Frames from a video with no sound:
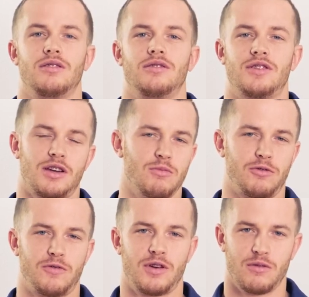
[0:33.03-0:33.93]
Second
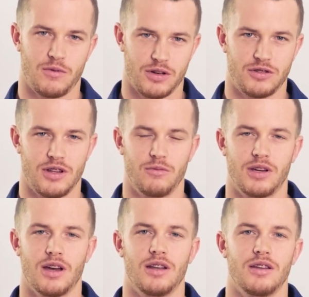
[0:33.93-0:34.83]
most frequent question that we
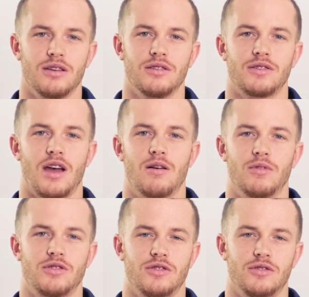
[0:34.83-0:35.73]
get is, how
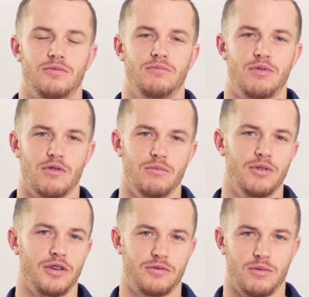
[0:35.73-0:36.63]
much does
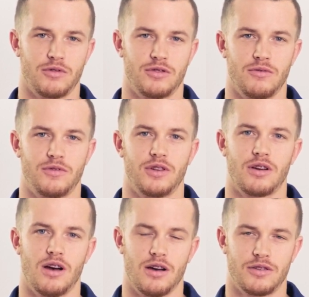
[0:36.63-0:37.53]
pour-in-place rubber surfacing
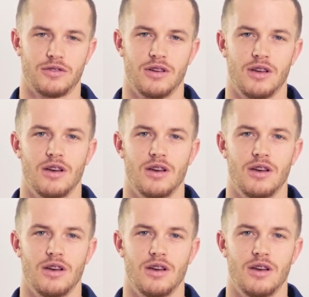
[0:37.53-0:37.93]
cost?